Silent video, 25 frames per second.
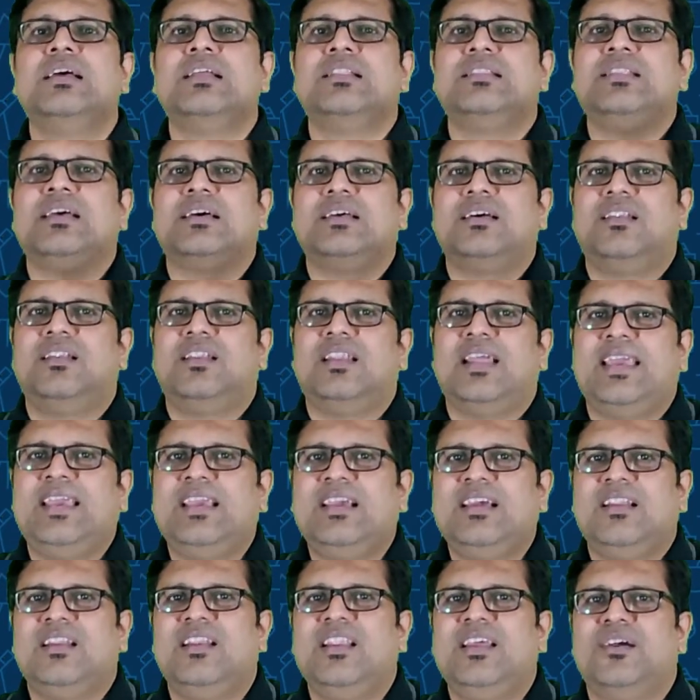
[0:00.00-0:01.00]
the
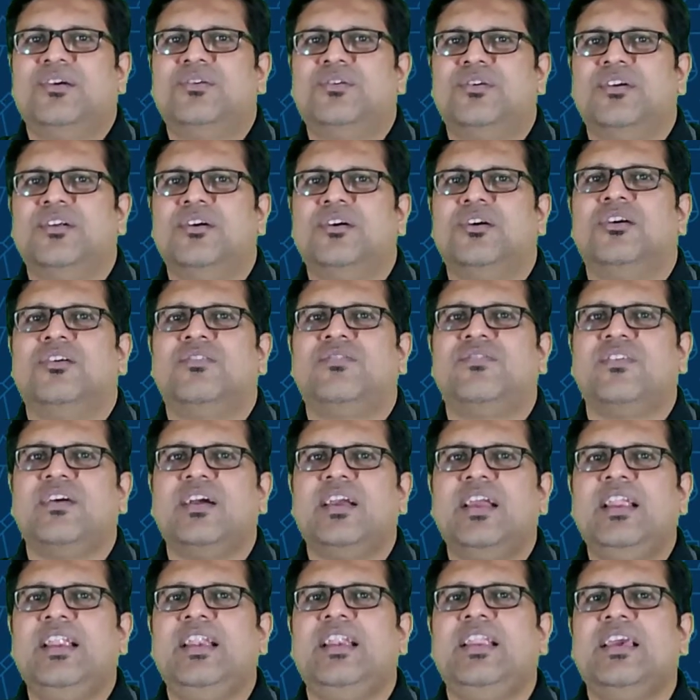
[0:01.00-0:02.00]
likelihood of
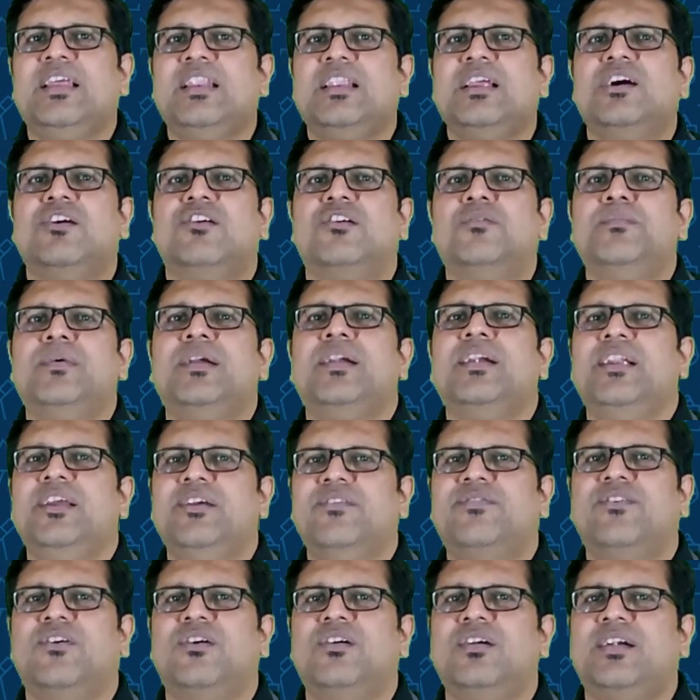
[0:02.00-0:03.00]
Indian government
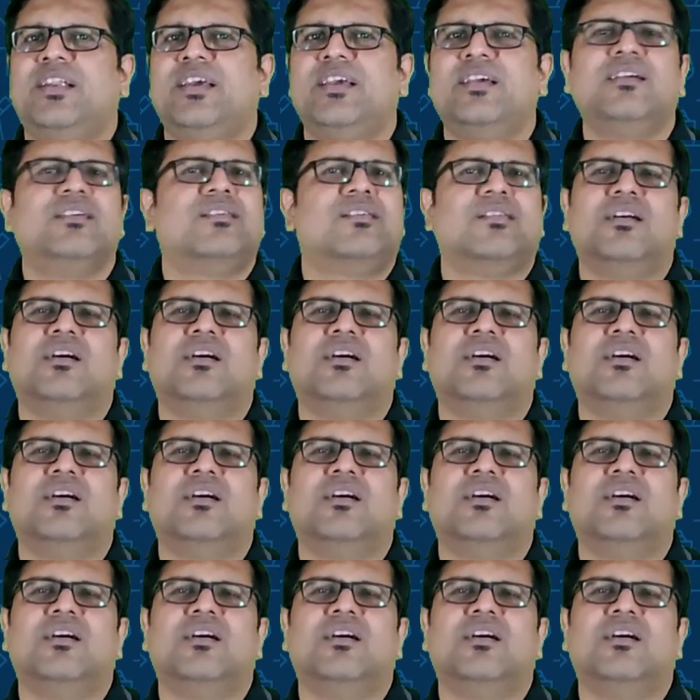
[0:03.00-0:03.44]
defaulting,